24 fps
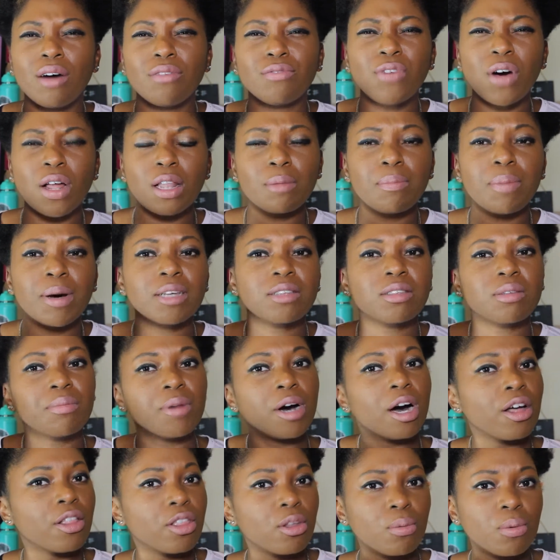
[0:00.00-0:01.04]
followed by some
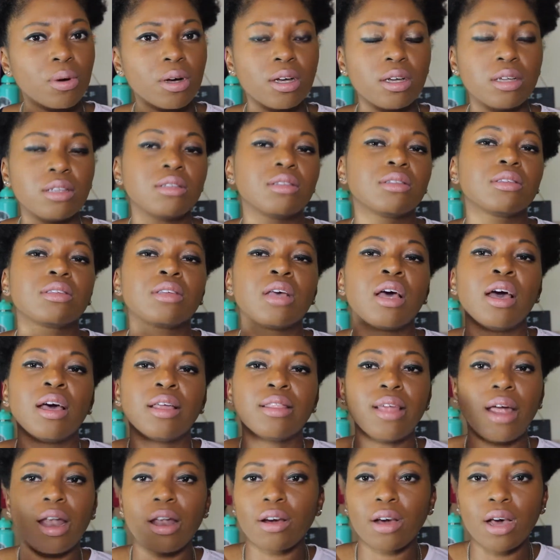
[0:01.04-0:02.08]
other ones
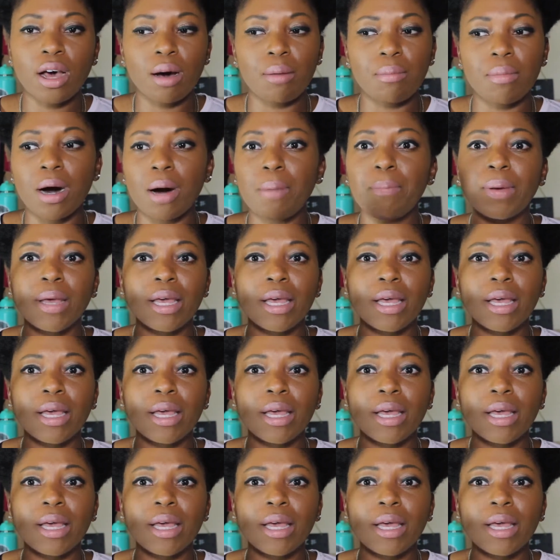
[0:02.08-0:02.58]
that have come up.